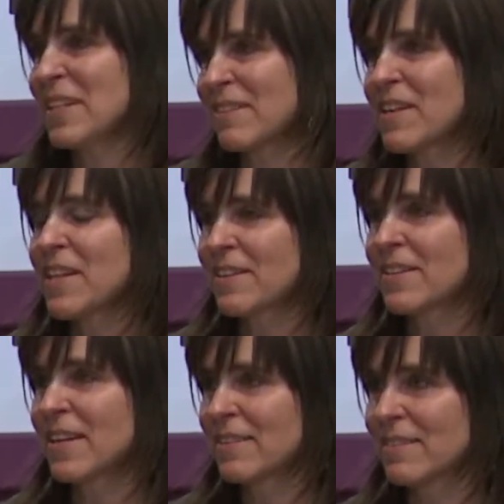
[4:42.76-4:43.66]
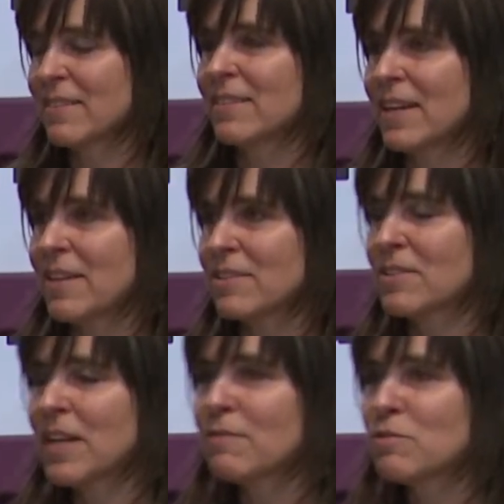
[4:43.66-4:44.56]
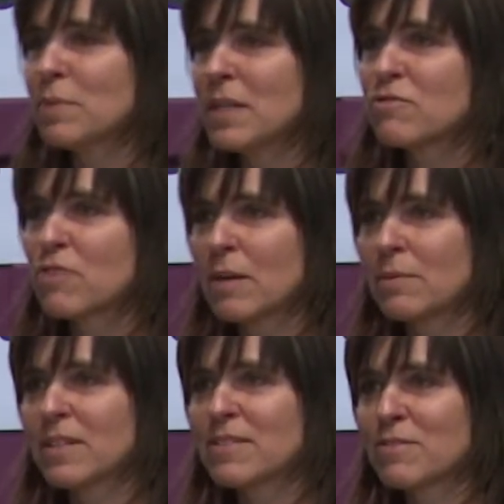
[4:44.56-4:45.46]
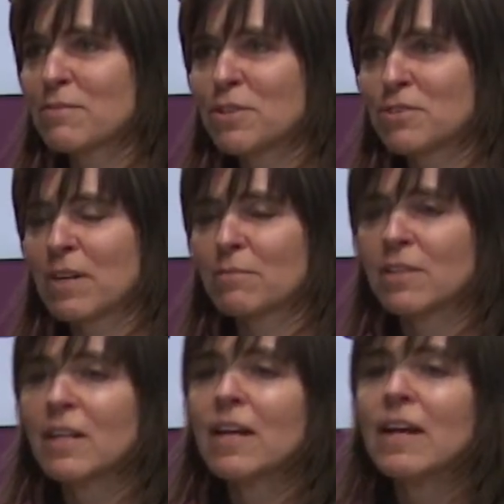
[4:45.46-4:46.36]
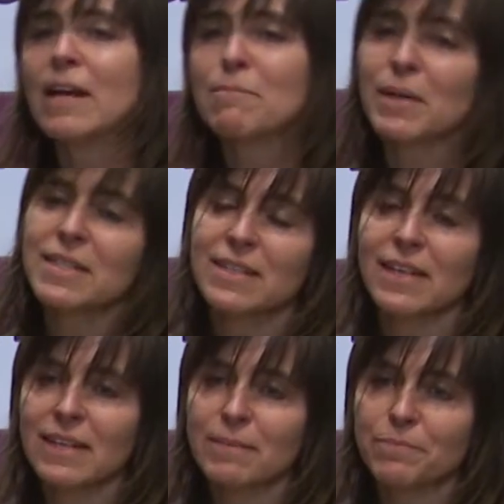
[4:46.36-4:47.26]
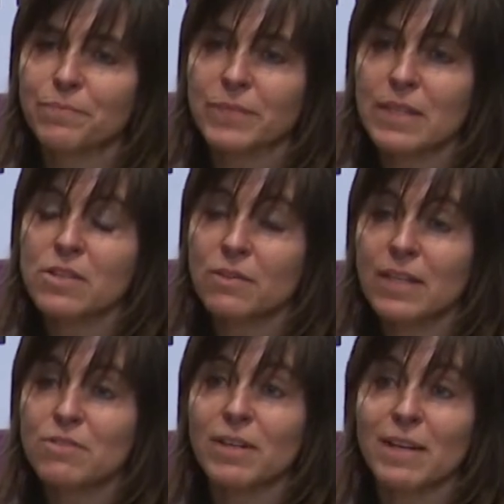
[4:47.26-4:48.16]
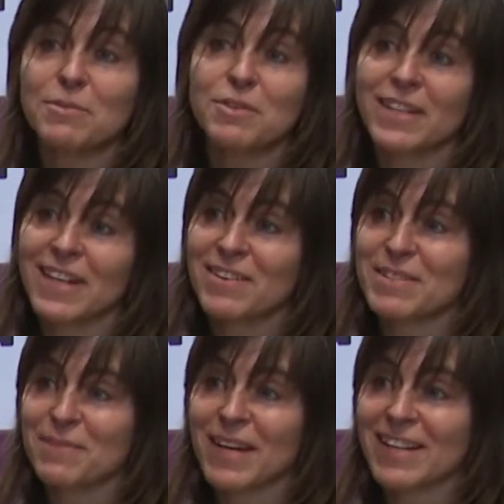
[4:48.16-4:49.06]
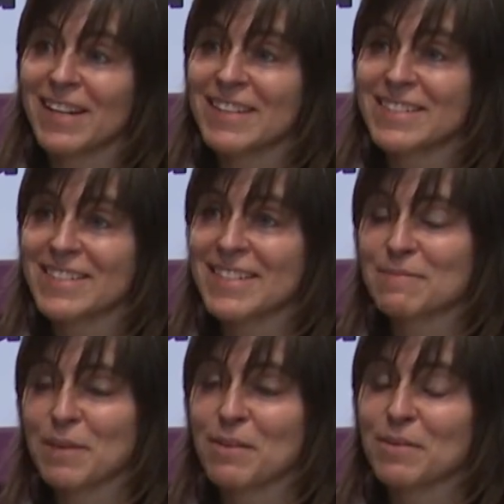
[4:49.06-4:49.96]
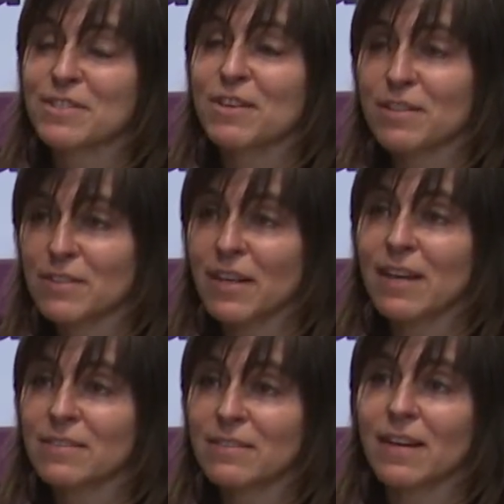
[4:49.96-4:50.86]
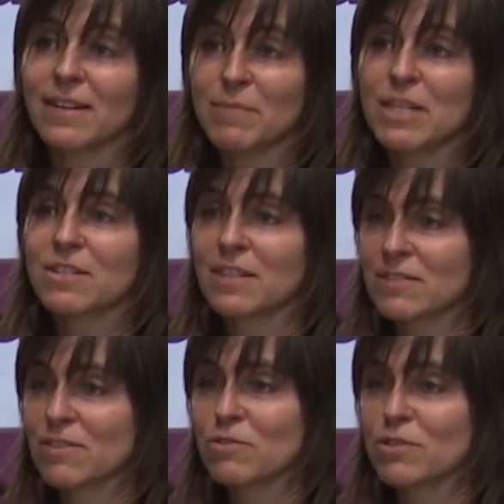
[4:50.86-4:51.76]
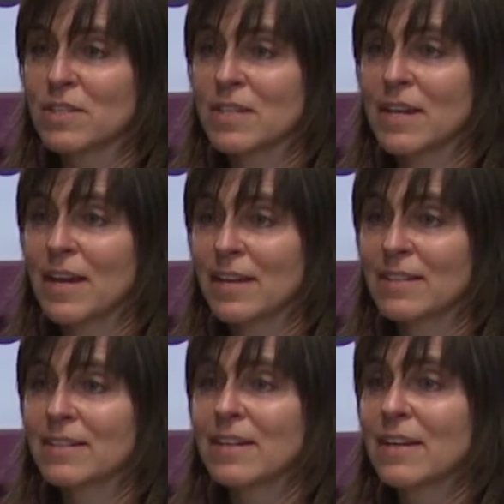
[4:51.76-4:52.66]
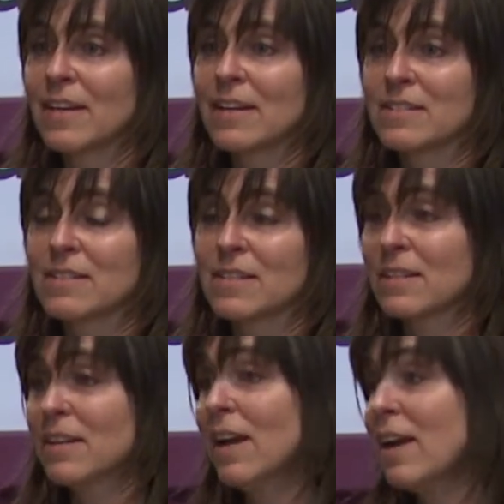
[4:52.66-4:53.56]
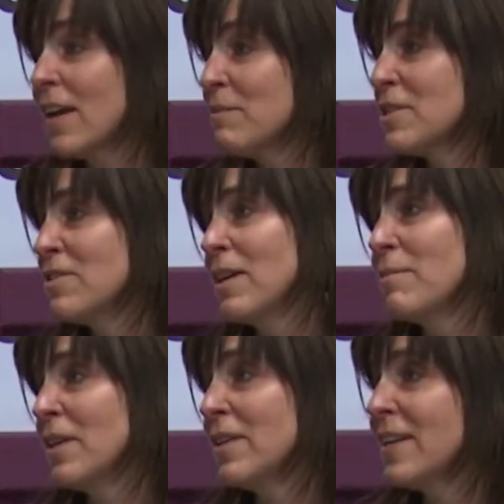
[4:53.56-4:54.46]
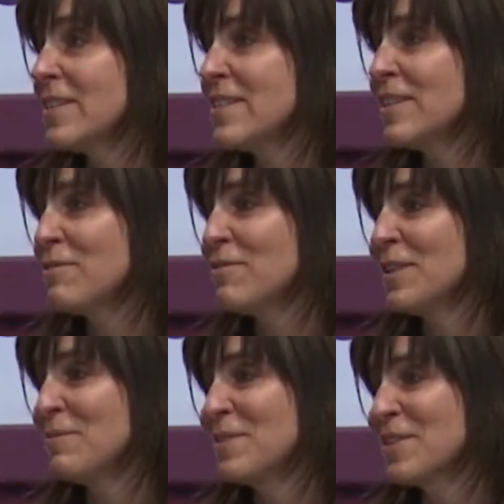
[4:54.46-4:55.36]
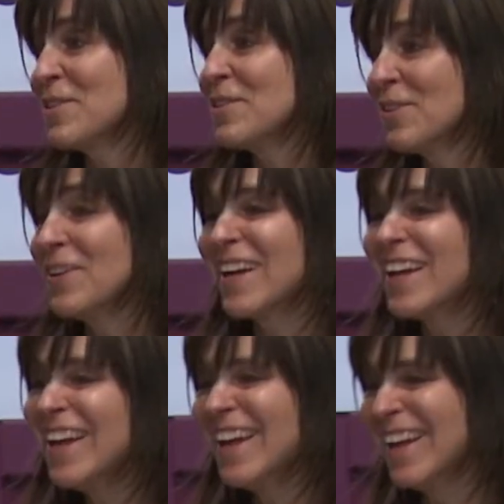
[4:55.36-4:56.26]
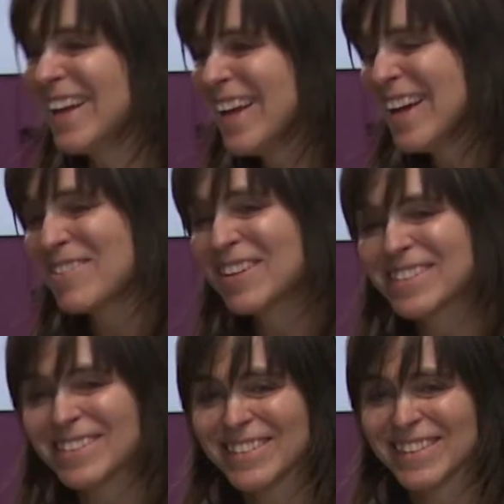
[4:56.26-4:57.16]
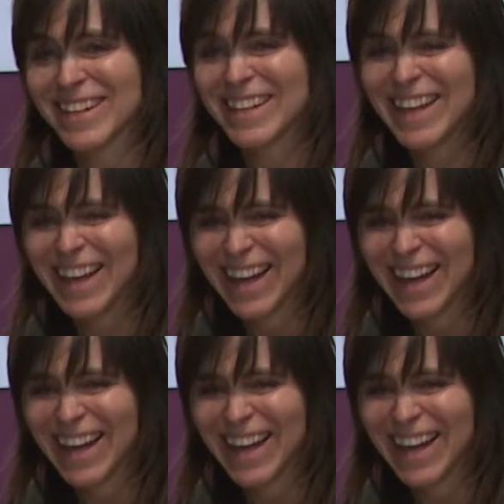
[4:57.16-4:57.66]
rather than, you don't have to be in trouble. It's to avoid trouble. But so that's what I'm doing now. It's my latest experiment. So I mentioned it to Lucy, and she said, yeah, come and talk about that instead of film. So what do you think?